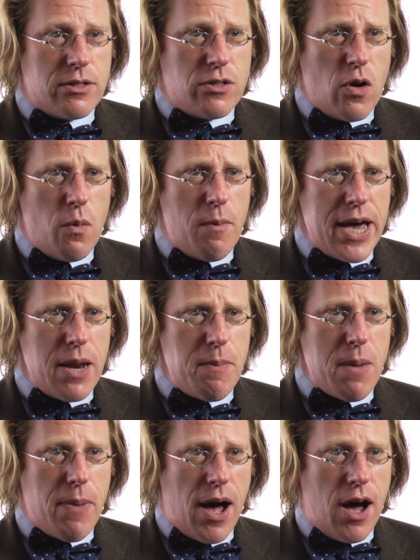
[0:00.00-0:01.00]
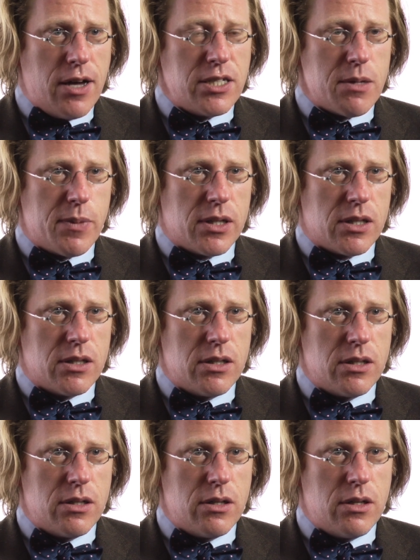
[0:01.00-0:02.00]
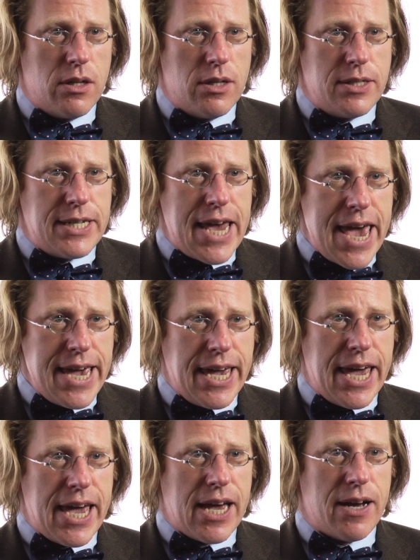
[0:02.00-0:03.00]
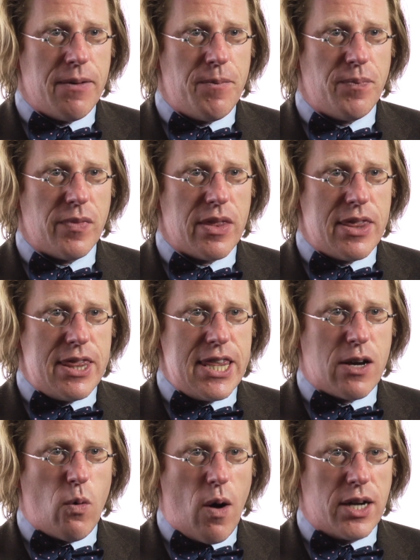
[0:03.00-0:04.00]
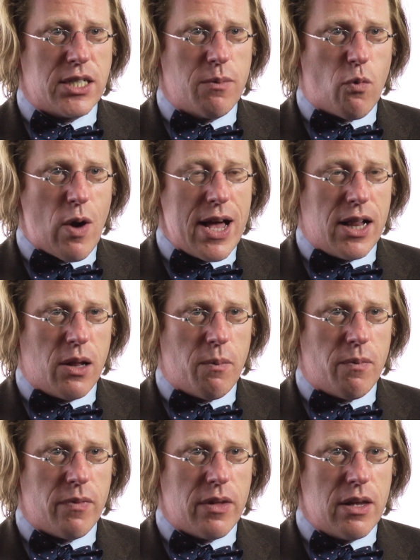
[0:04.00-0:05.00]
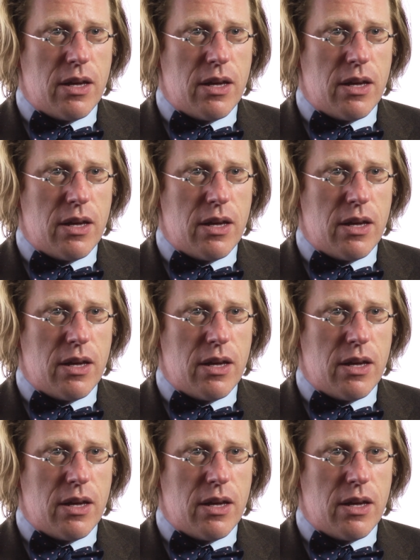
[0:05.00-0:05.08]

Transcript: So might it be possible, taking the quantum realm,